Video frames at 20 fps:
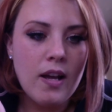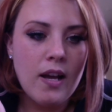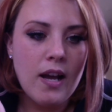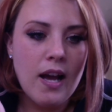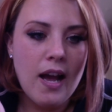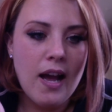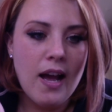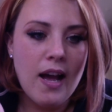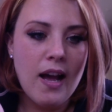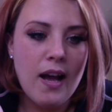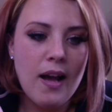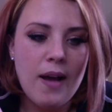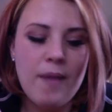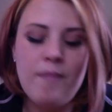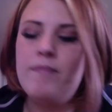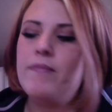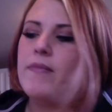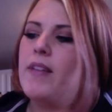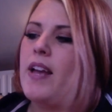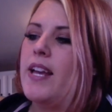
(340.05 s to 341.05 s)

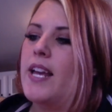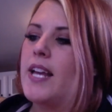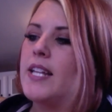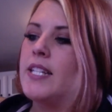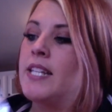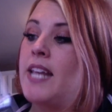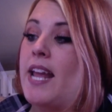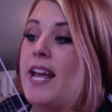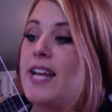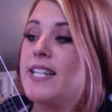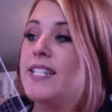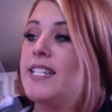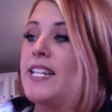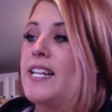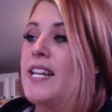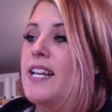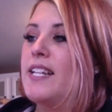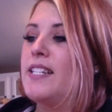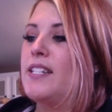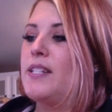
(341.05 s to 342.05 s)
I guess,
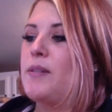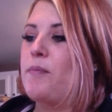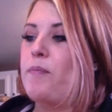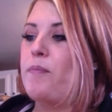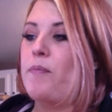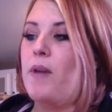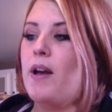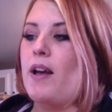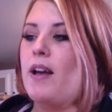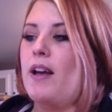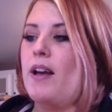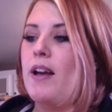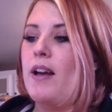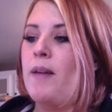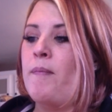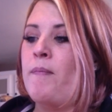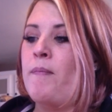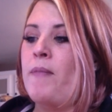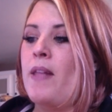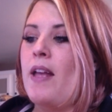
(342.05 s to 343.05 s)
nastiness.
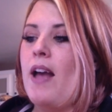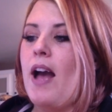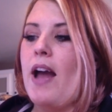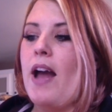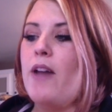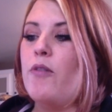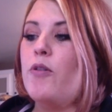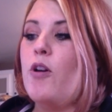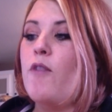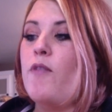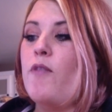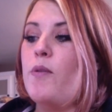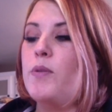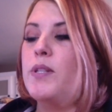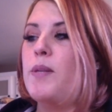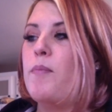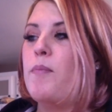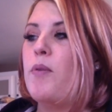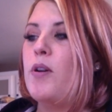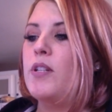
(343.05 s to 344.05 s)
I don't know if it was
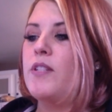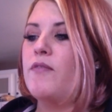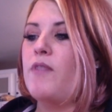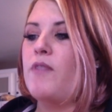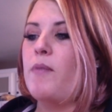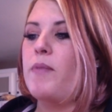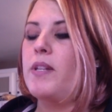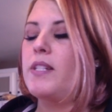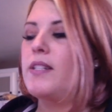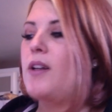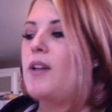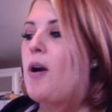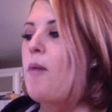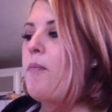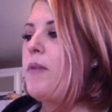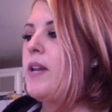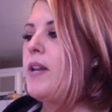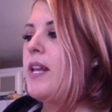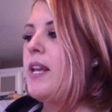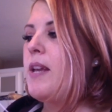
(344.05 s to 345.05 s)
the person from this
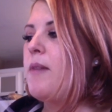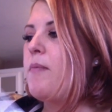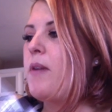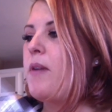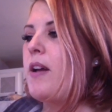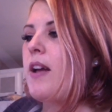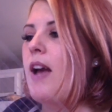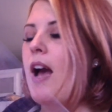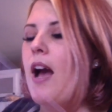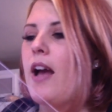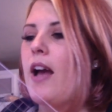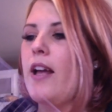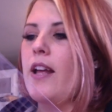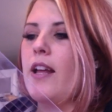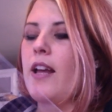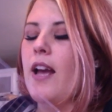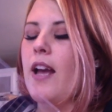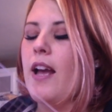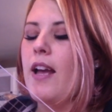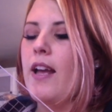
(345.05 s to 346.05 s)
company, but
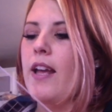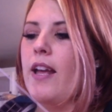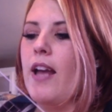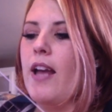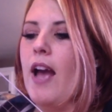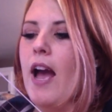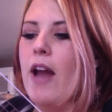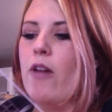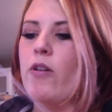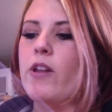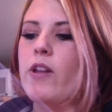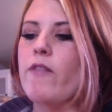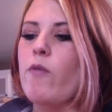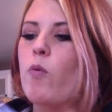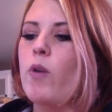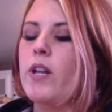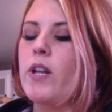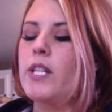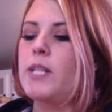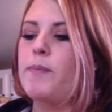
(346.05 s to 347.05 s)
I don't even
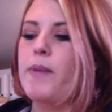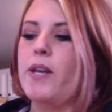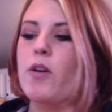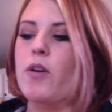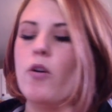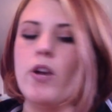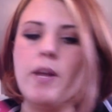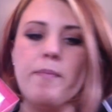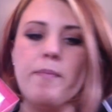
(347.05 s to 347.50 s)
want to speak on it